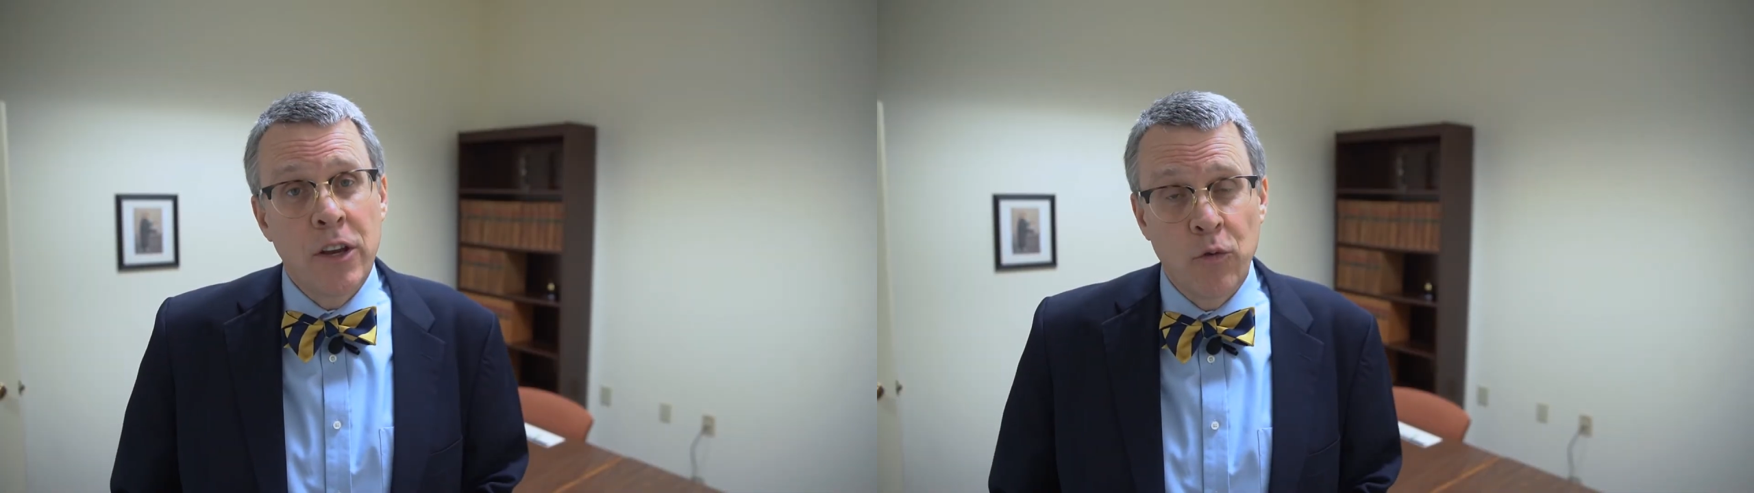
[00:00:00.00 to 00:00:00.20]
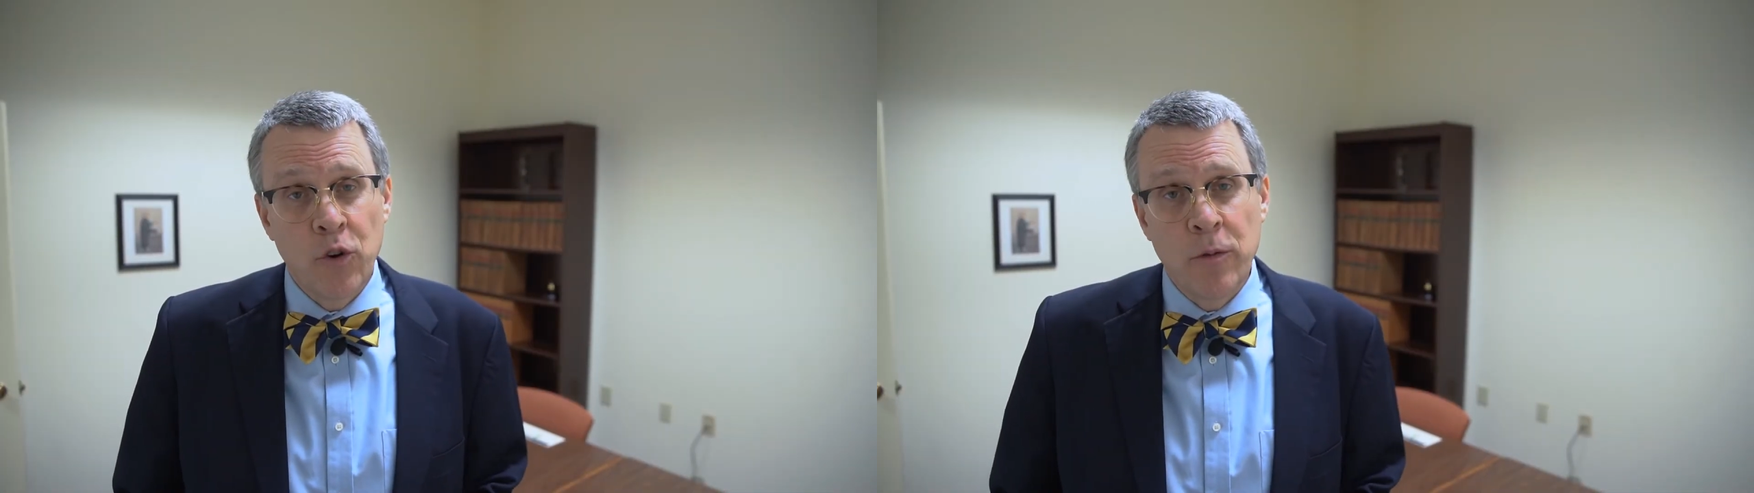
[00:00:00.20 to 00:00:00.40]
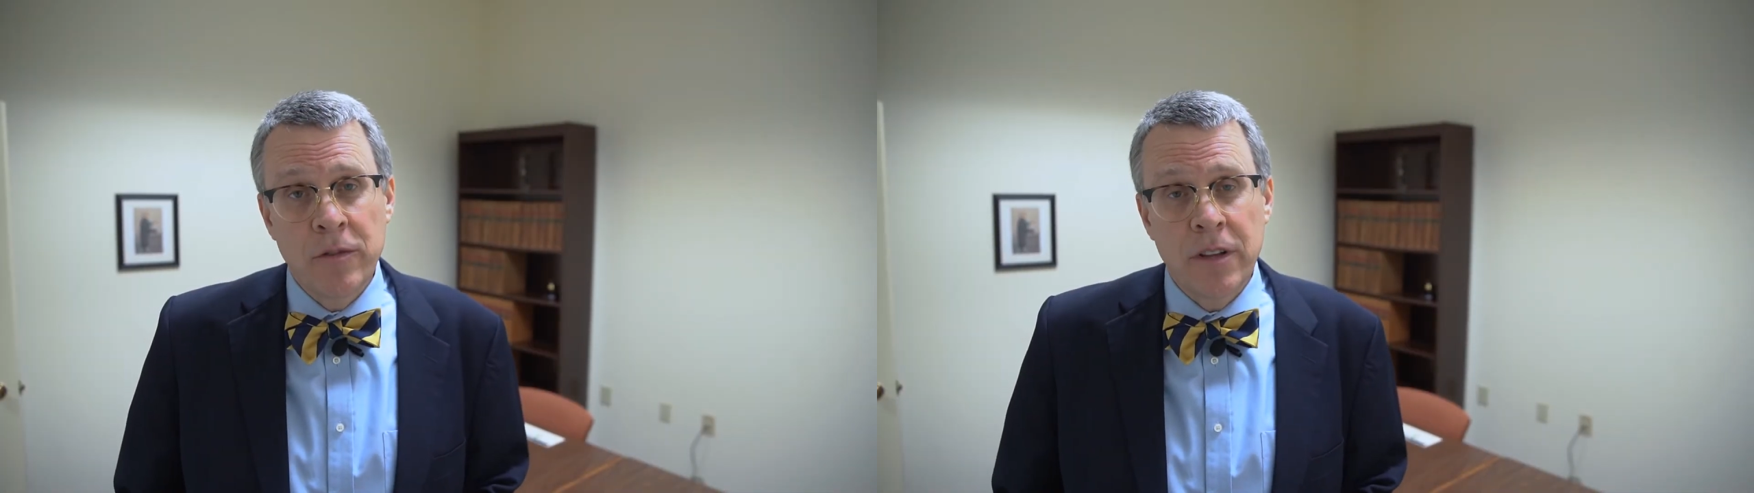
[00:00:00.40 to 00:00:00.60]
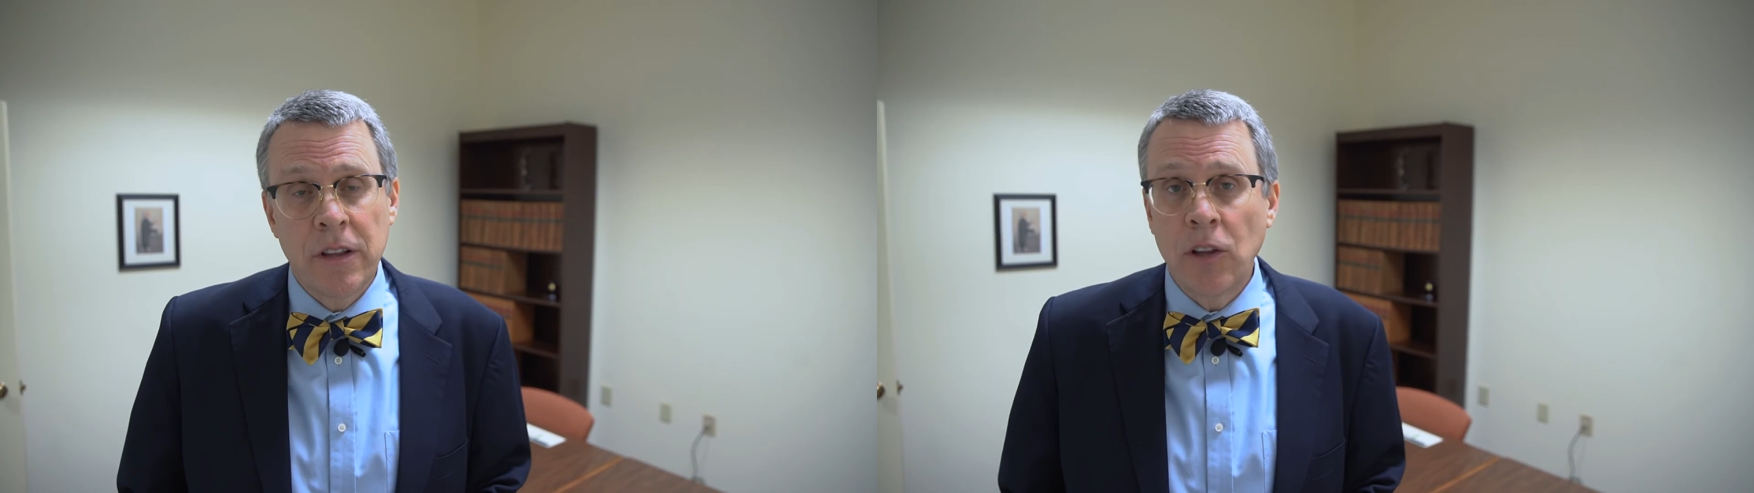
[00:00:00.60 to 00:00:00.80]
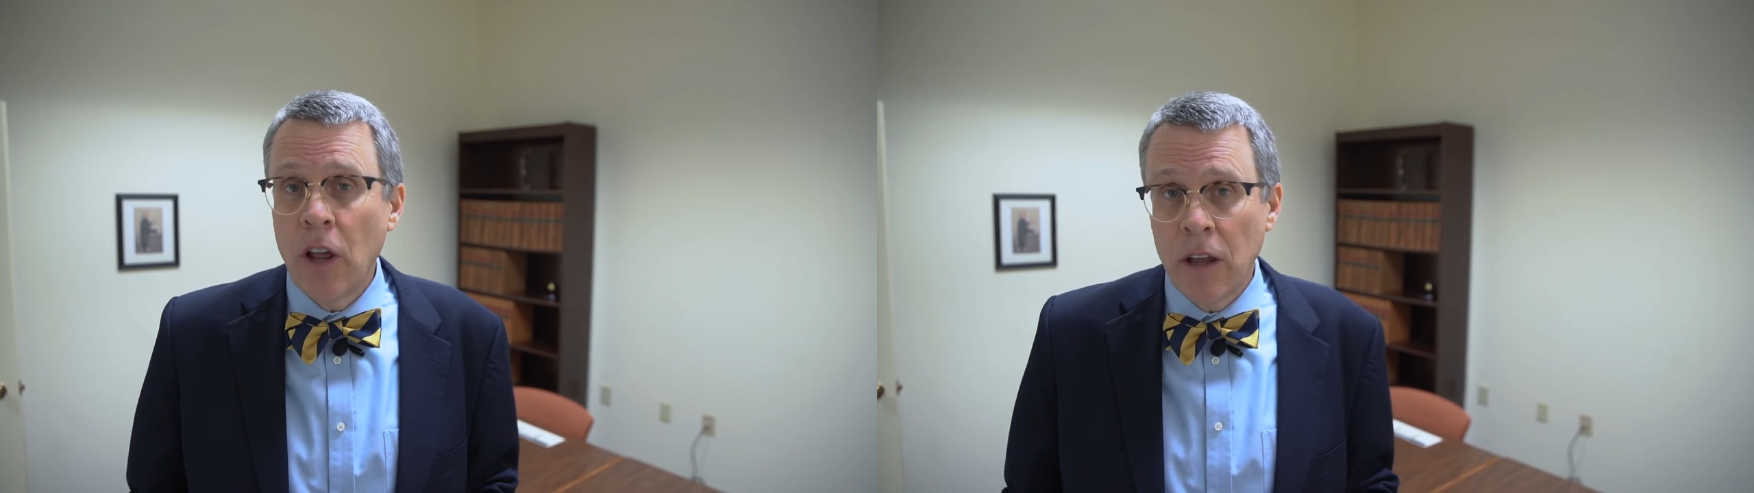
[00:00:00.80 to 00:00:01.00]
rooms that the
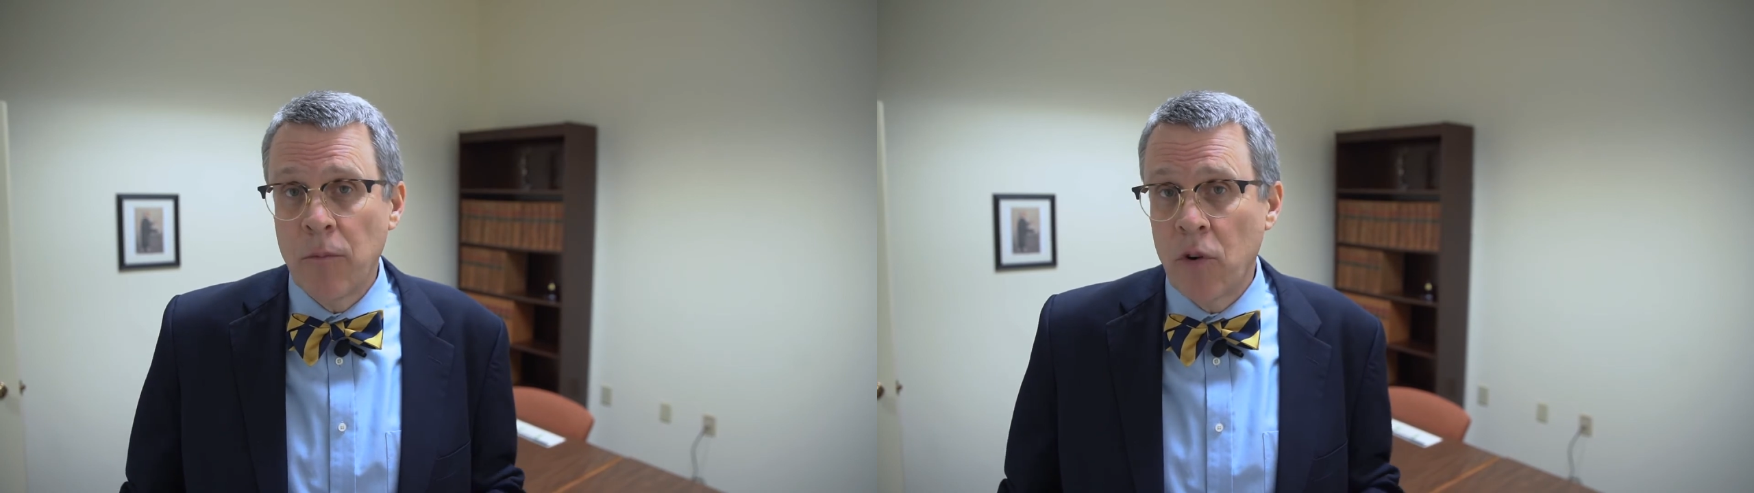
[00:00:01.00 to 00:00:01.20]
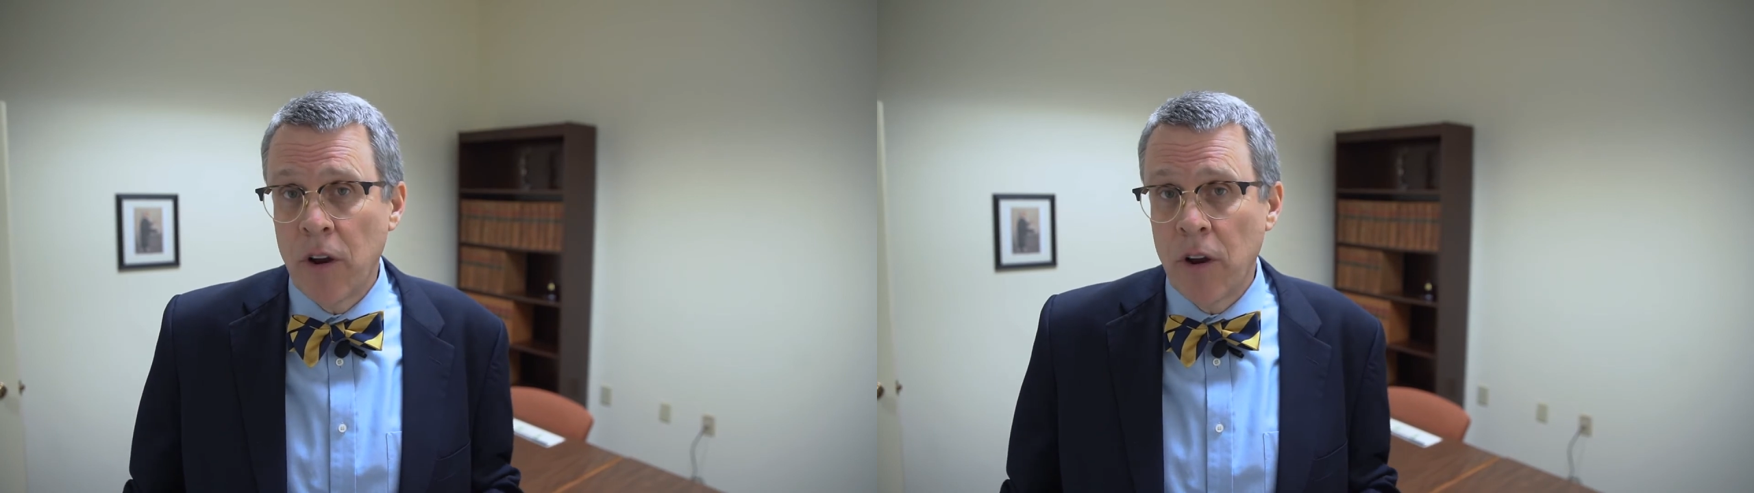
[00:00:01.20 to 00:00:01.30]
law library